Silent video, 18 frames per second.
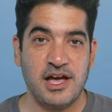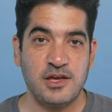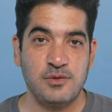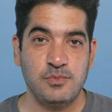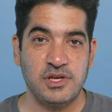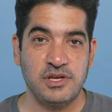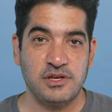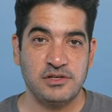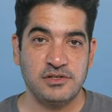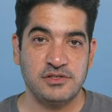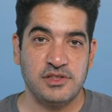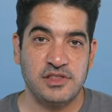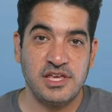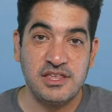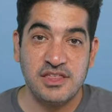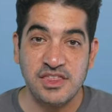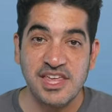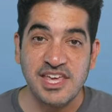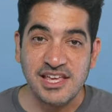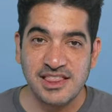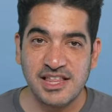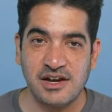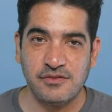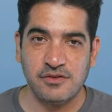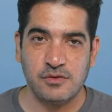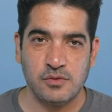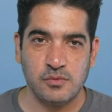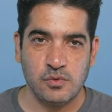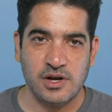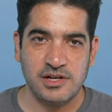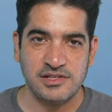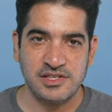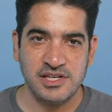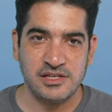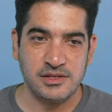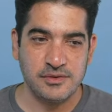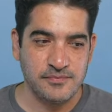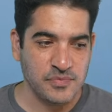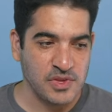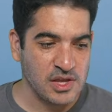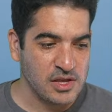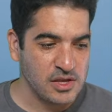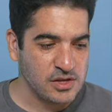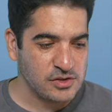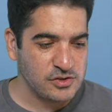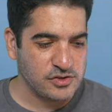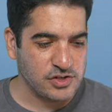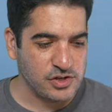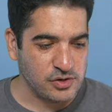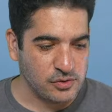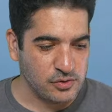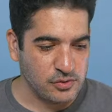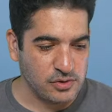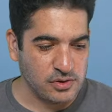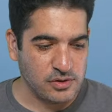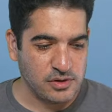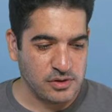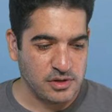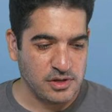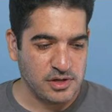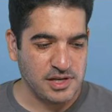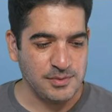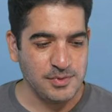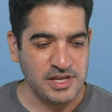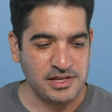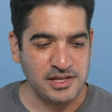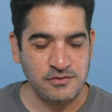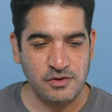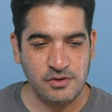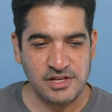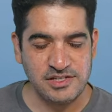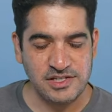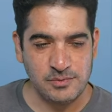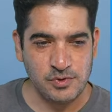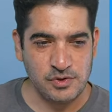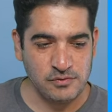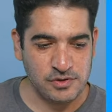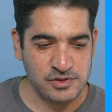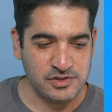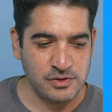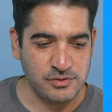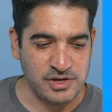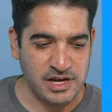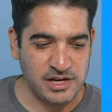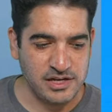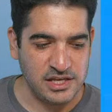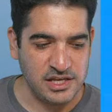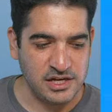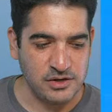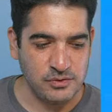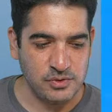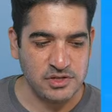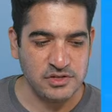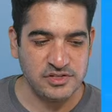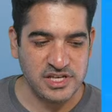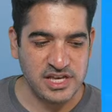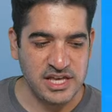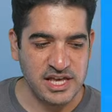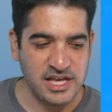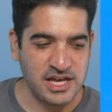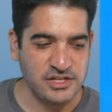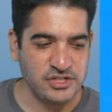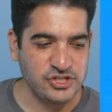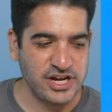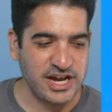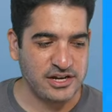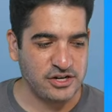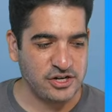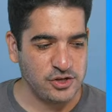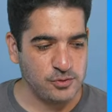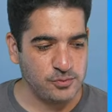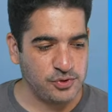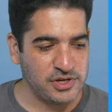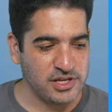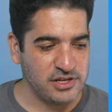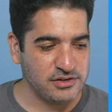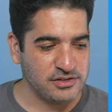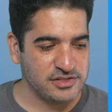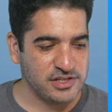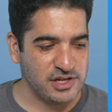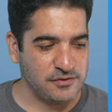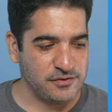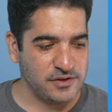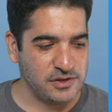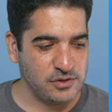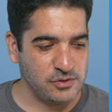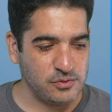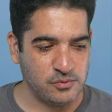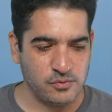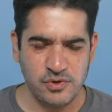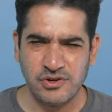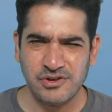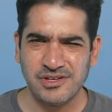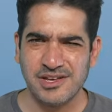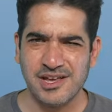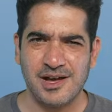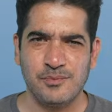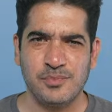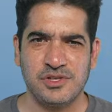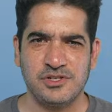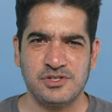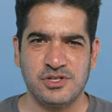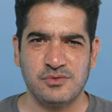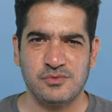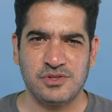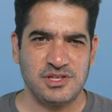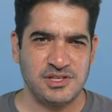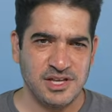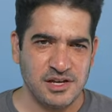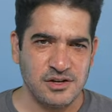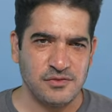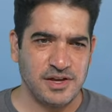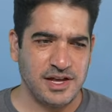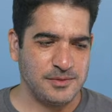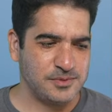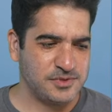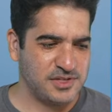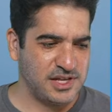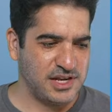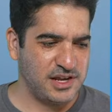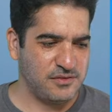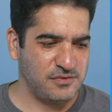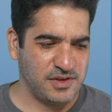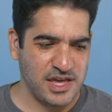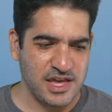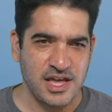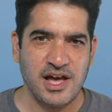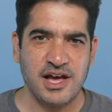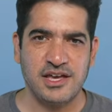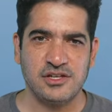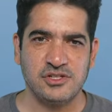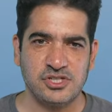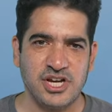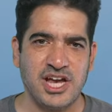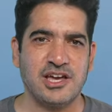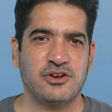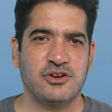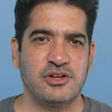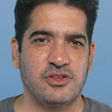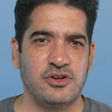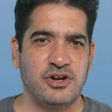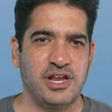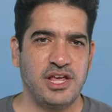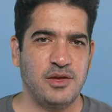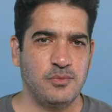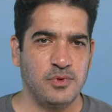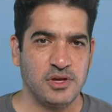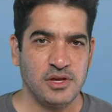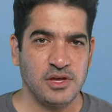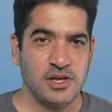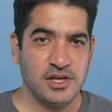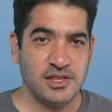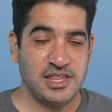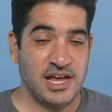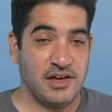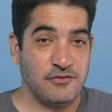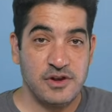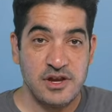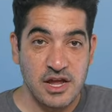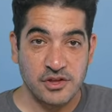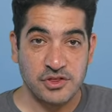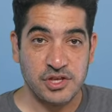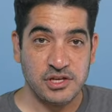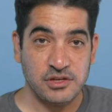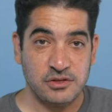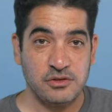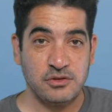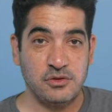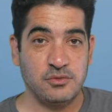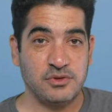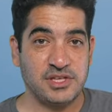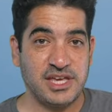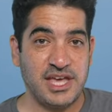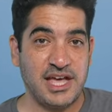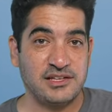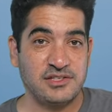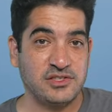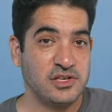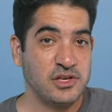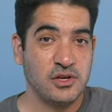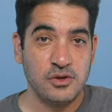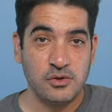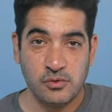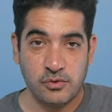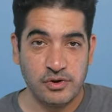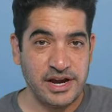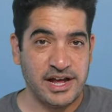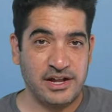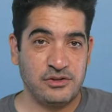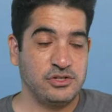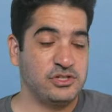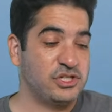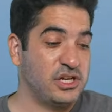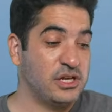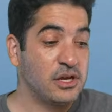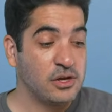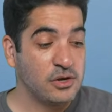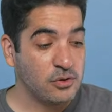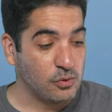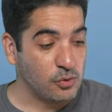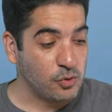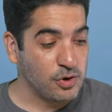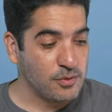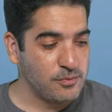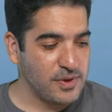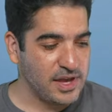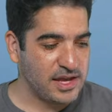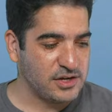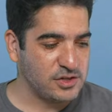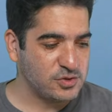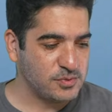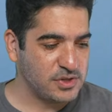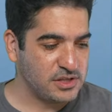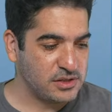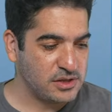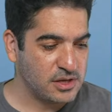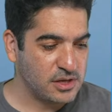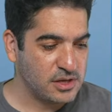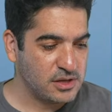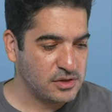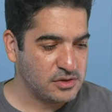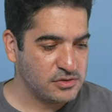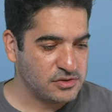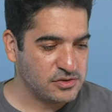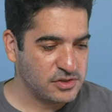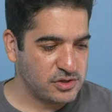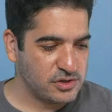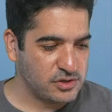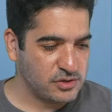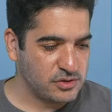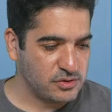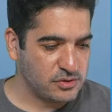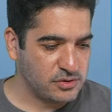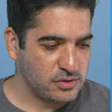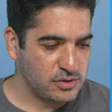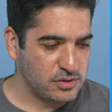because they think that everyone wants it. So let me give you an example of what's going on here. When you say AI tracker, you're putting yourself into weird competition with a ton of apps that have AI and tracker in their name that have nothing to do with cats or allergy or management. So